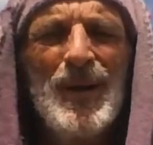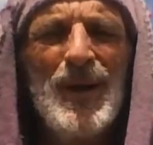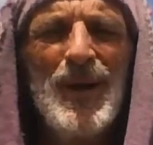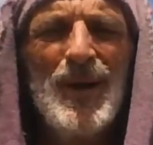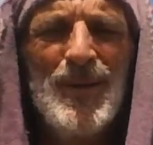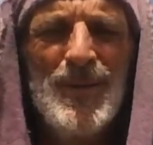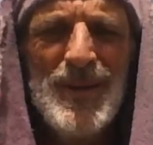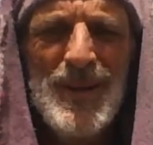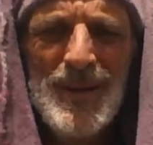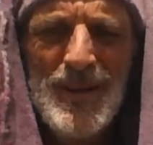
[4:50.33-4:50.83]

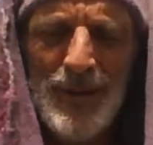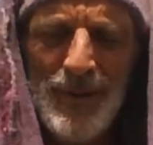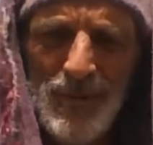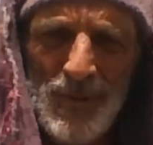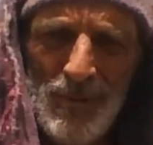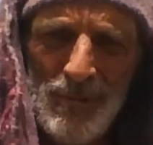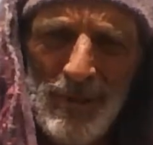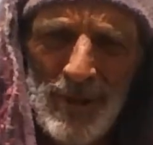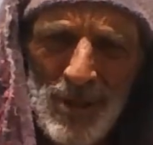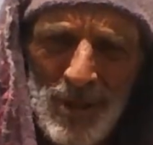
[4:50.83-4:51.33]
and they
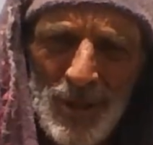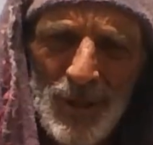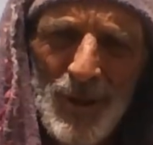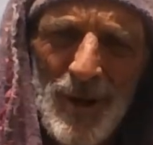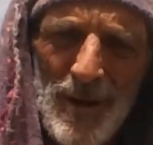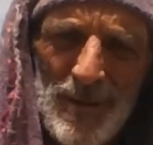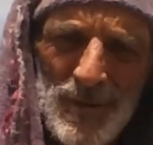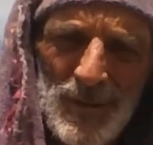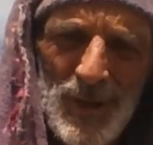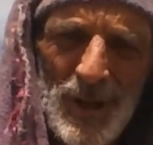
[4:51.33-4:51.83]
lived the rest of
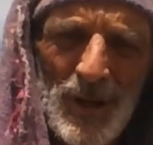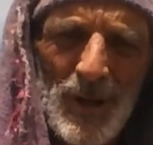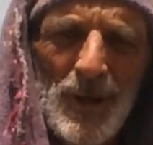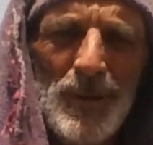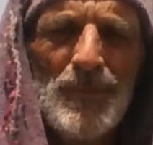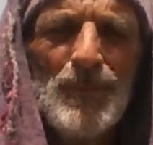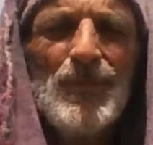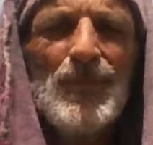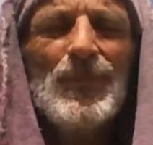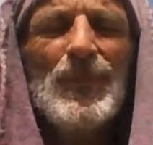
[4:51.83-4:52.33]
their lives
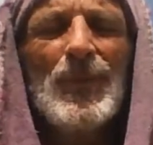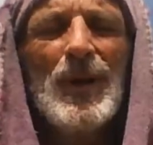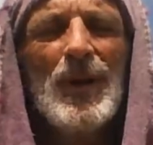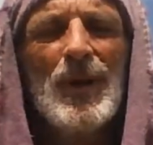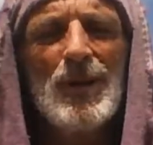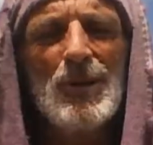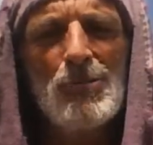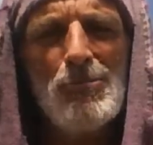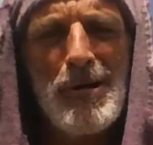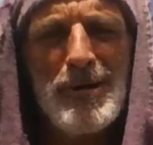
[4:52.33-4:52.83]
there
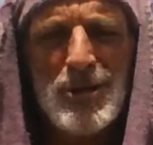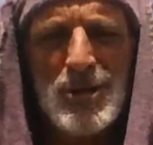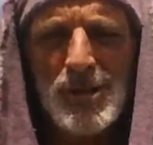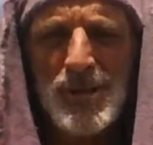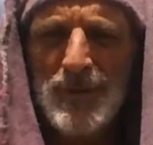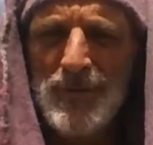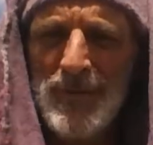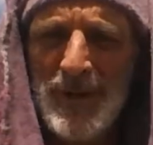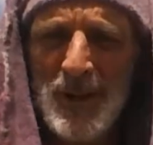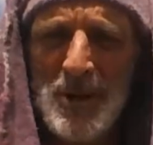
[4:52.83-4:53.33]
and
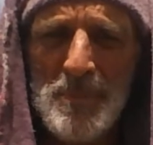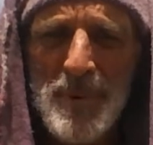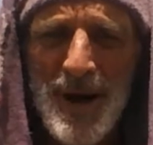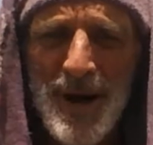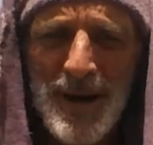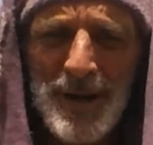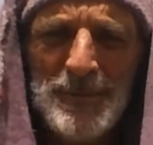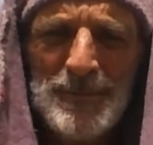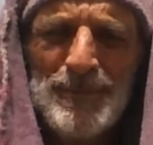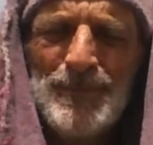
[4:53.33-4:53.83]
gradually fell
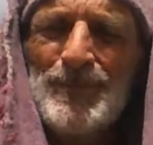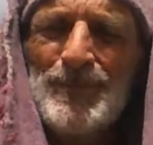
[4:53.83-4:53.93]
apart.